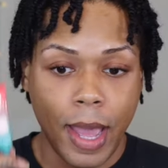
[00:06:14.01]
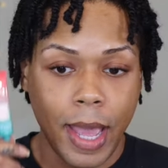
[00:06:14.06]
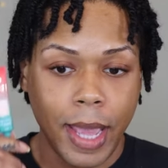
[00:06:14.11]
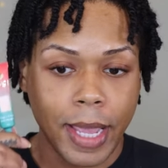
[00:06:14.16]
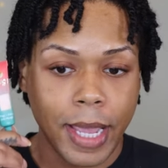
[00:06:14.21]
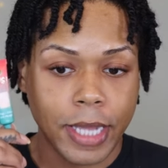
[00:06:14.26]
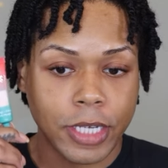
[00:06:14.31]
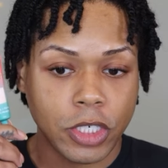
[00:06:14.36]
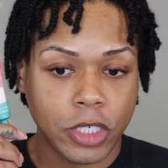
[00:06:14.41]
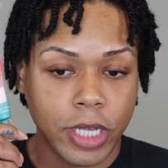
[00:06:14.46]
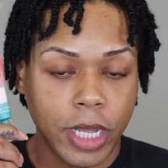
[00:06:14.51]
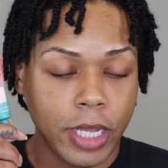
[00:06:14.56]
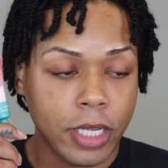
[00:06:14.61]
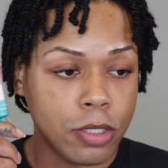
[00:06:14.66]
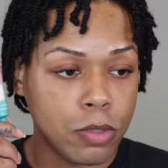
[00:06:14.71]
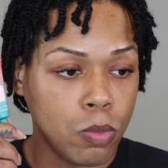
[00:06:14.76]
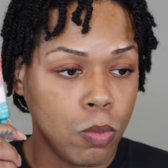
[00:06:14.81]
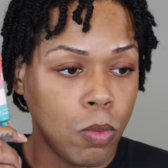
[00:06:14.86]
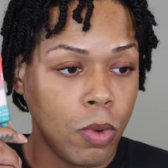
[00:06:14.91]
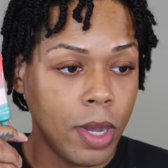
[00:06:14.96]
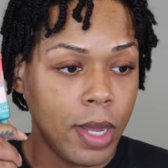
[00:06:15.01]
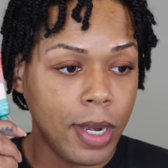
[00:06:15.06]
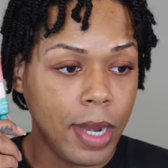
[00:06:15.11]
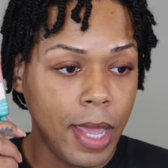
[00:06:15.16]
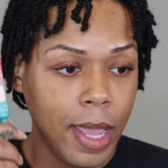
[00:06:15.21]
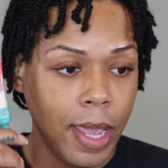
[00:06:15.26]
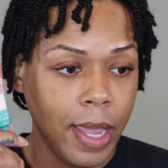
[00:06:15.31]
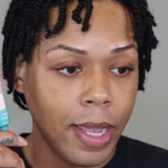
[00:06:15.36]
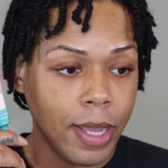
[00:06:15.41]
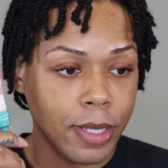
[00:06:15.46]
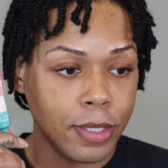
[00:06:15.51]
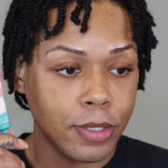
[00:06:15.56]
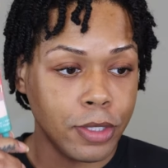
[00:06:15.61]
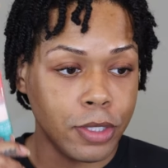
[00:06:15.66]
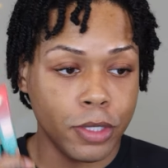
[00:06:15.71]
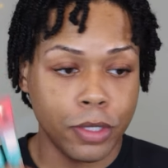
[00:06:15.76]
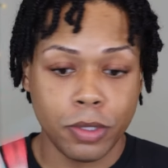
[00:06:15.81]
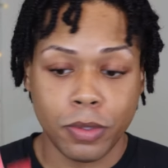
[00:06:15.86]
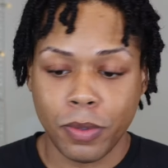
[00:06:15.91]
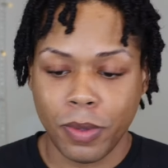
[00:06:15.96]
I got shades 1 and
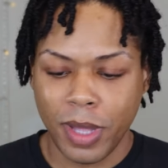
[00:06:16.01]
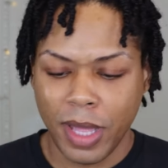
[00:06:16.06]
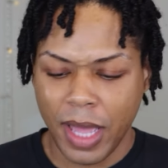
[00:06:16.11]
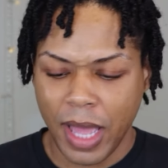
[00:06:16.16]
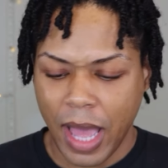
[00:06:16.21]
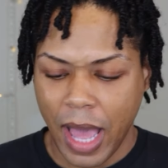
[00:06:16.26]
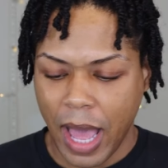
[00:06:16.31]
2.